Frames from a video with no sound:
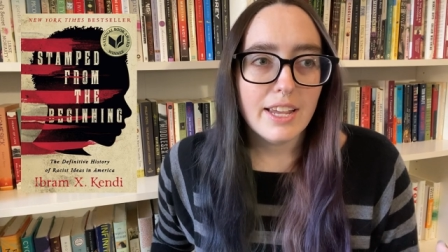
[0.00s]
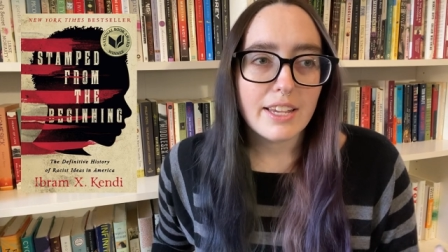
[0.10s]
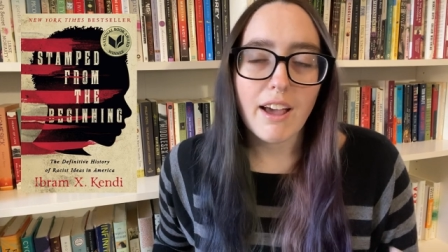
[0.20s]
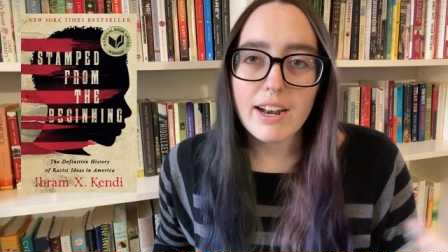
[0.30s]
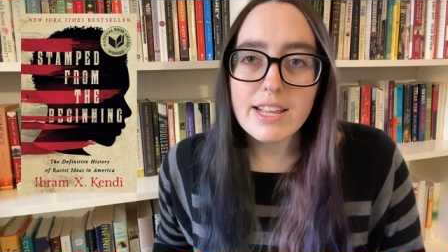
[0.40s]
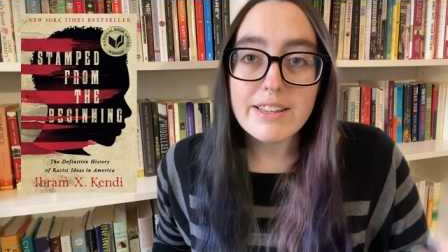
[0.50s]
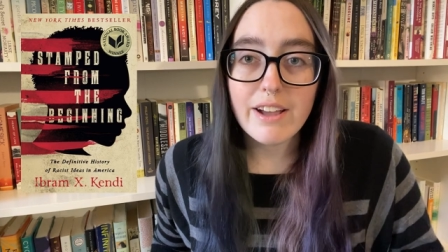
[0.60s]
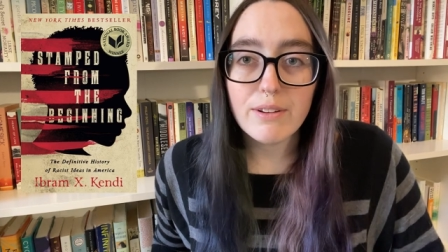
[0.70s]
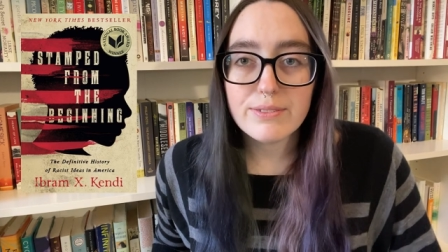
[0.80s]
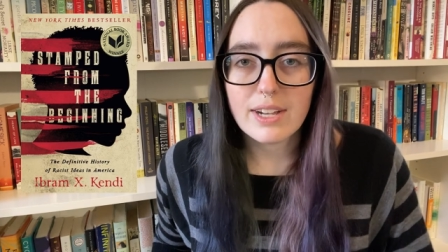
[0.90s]
got
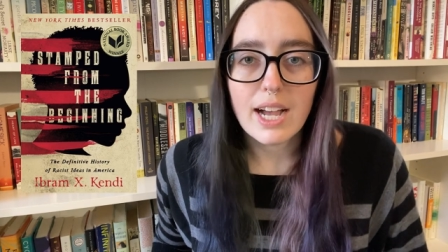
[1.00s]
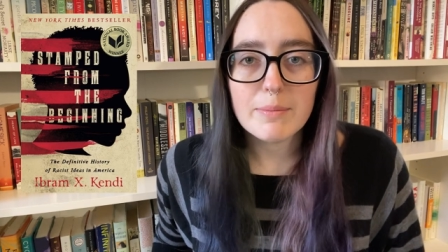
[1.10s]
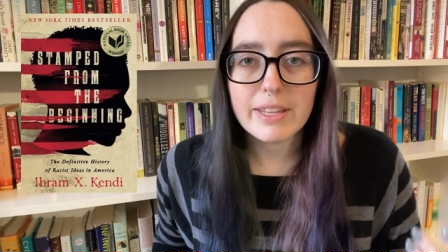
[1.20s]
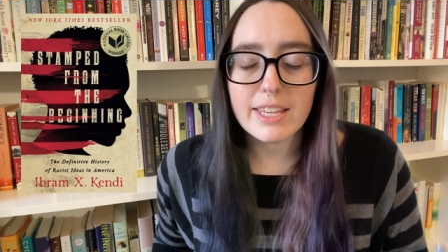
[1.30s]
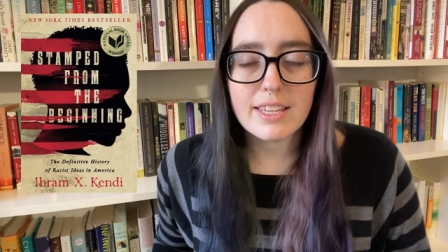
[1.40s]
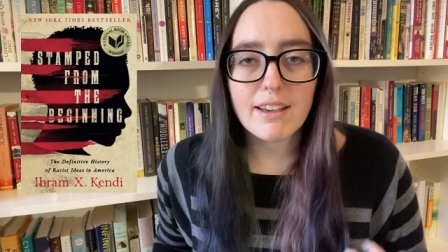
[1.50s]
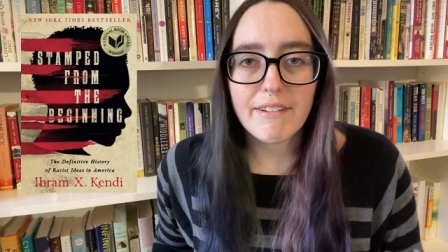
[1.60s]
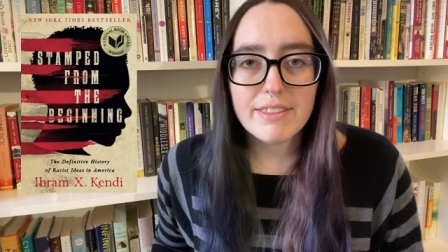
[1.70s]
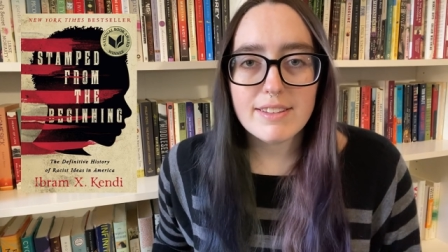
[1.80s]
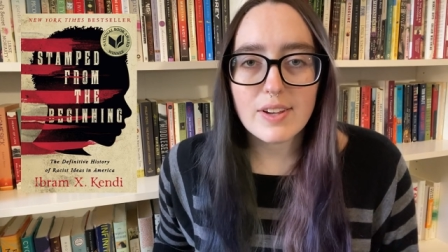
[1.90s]
enough time like it
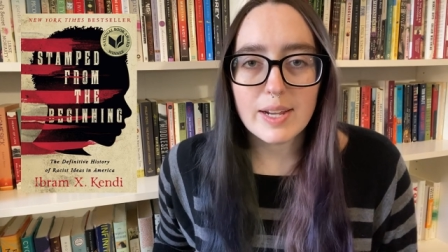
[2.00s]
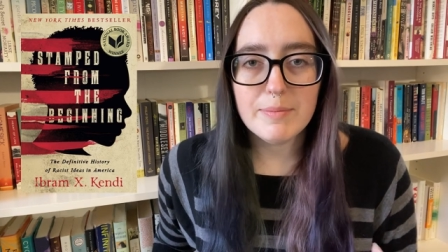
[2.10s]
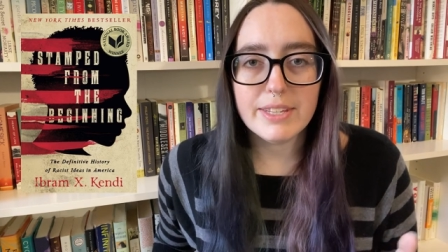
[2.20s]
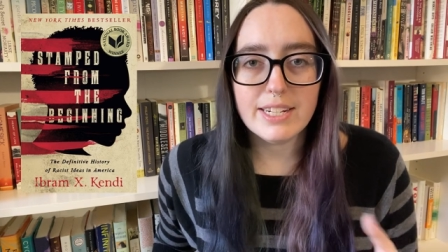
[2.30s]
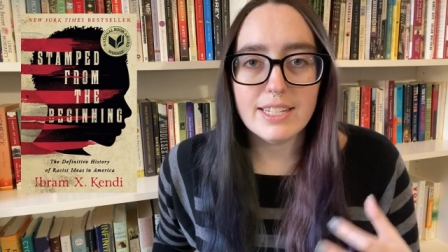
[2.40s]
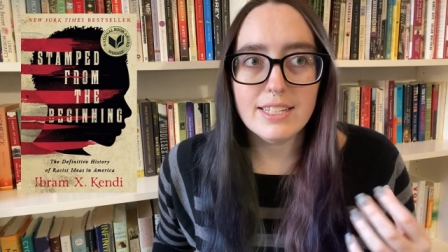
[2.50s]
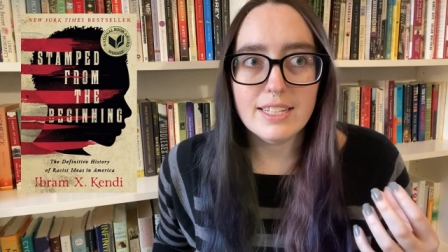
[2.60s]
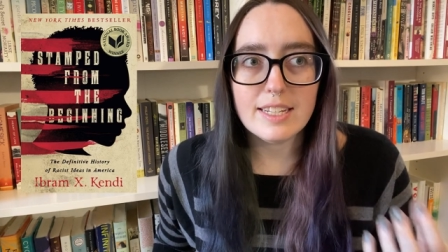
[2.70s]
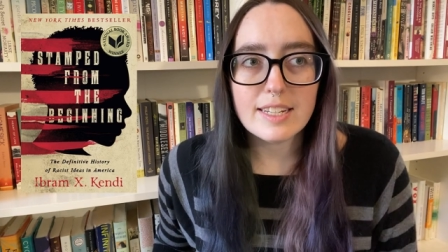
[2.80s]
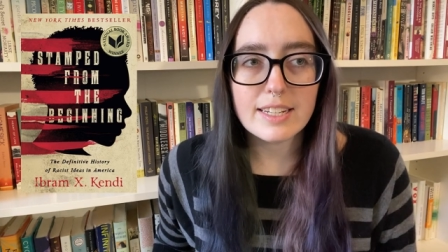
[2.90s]
got the time that it
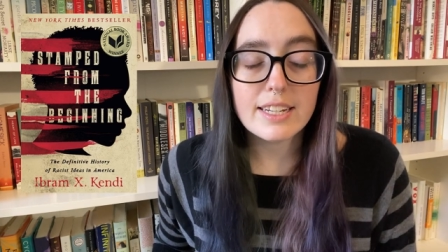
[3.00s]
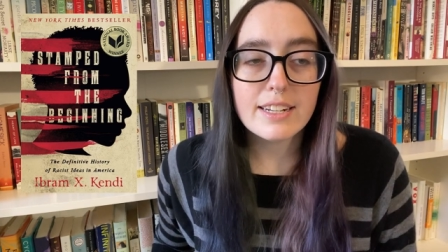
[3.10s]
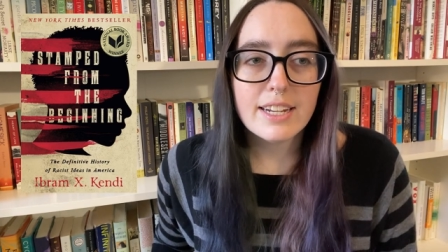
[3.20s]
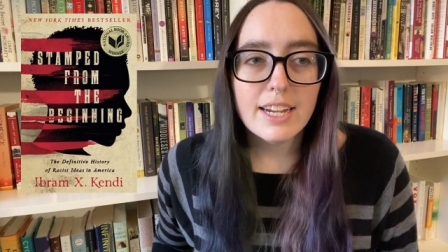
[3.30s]
needed